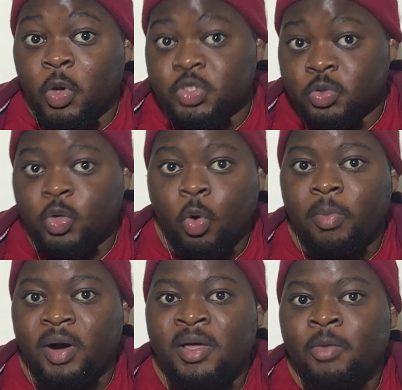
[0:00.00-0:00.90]
they were to
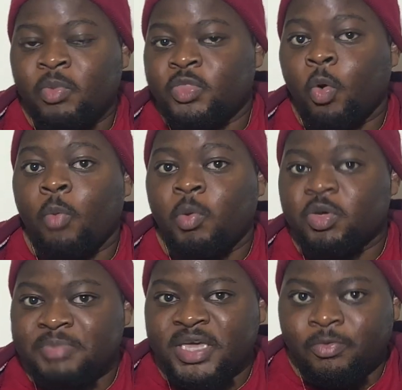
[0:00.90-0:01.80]
the Oba when the
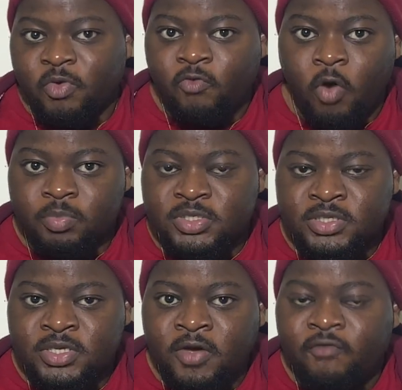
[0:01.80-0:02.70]
Oba was making
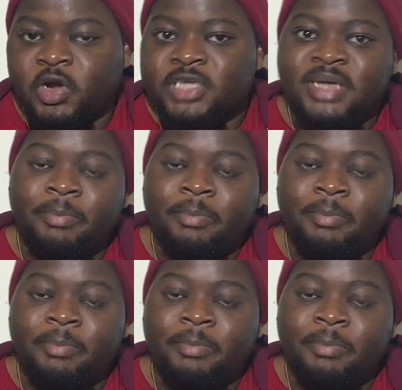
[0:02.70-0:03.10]
reforms. For